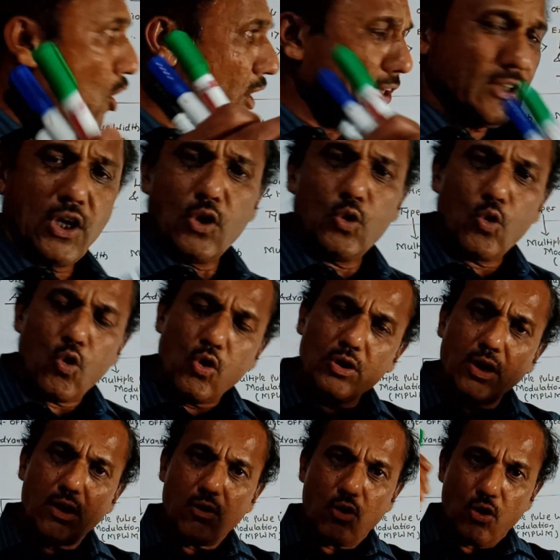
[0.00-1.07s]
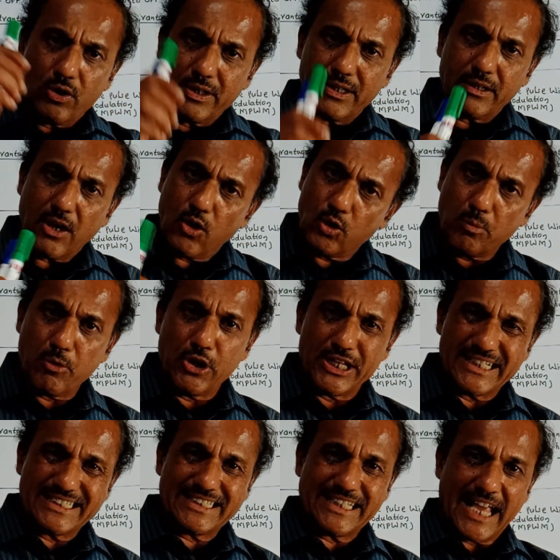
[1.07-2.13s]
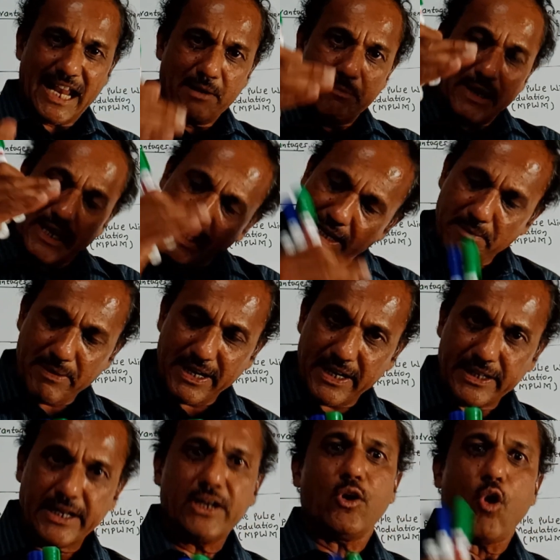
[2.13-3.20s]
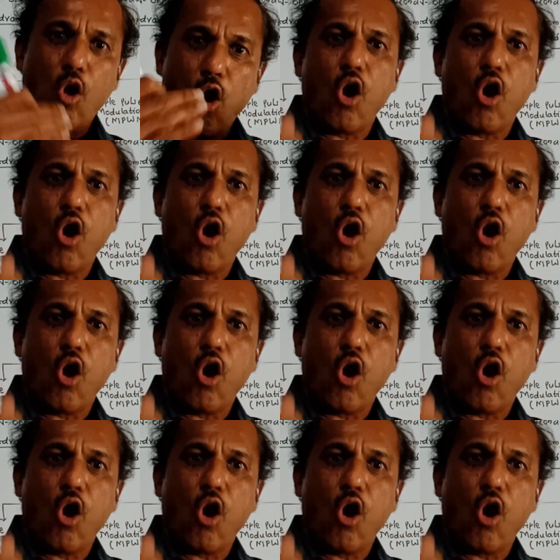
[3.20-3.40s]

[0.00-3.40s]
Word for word: all the lower order harmonics can be eliminated